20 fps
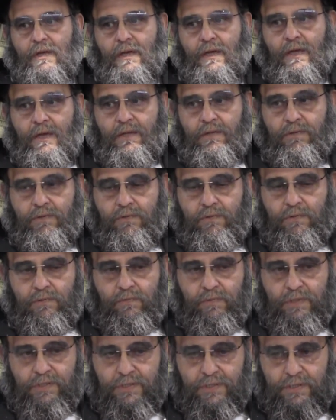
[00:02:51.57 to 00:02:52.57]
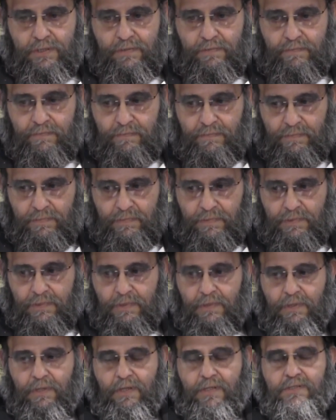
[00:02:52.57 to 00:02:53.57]
and you'll wish him
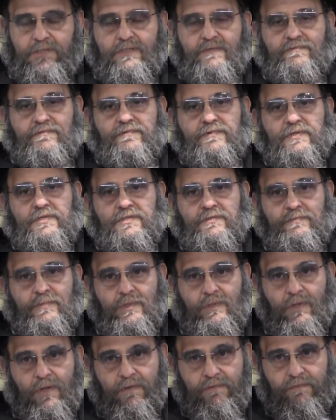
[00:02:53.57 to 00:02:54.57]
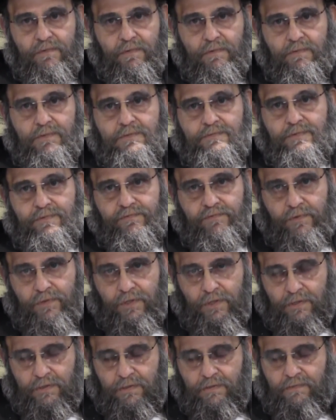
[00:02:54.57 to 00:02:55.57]
before
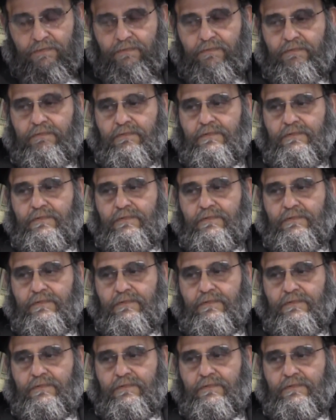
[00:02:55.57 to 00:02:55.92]
Yantiv.